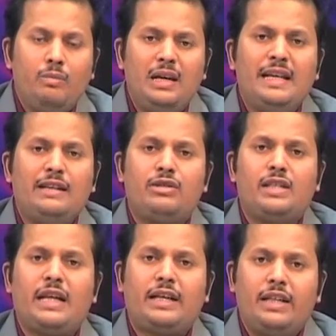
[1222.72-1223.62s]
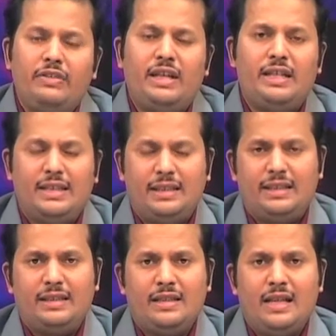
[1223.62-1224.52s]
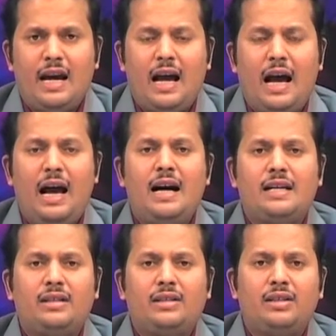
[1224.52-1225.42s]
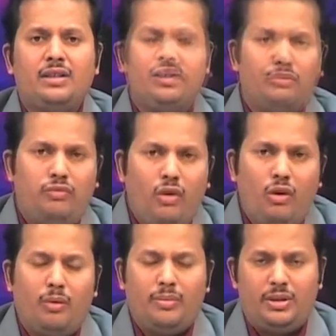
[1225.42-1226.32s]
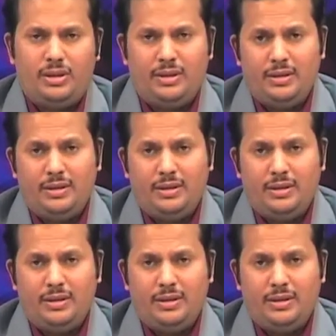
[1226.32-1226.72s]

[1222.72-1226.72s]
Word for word: human linguistic activities are formed,